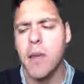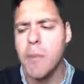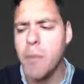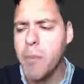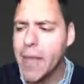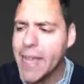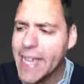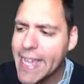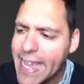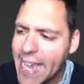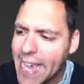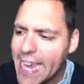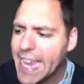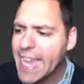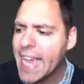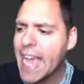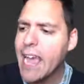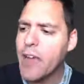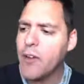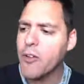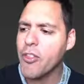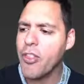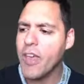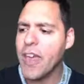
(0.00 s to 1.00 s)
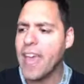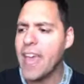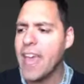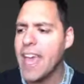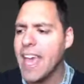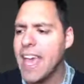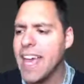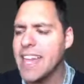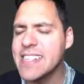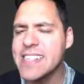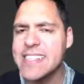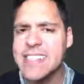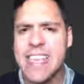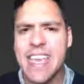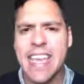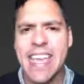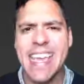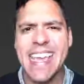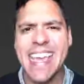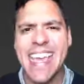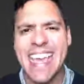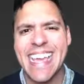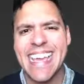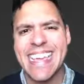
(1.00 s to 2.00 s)
By getting out there and
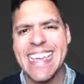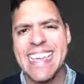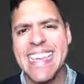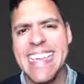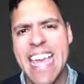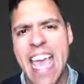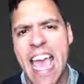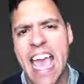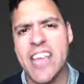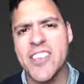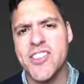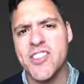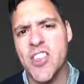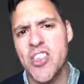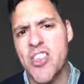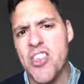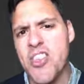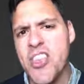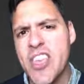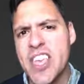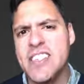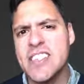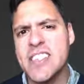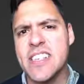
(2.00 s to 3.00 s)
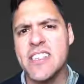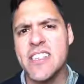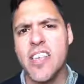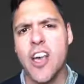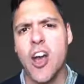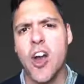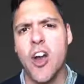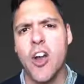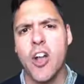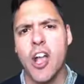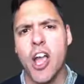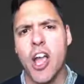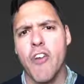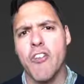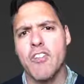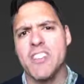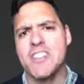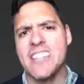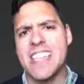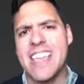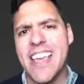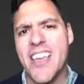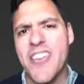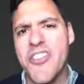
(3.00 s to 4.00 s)
saying, yes, this is a hot
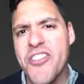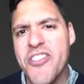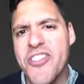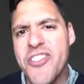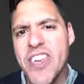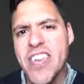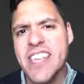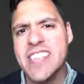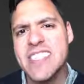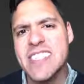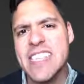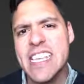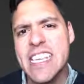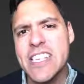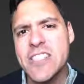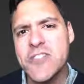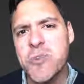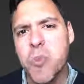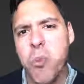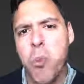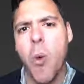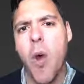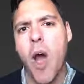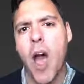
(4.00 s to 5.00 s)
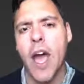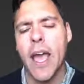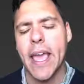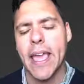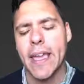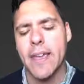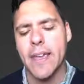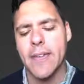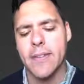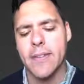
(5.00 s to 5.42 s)
currency and this is why.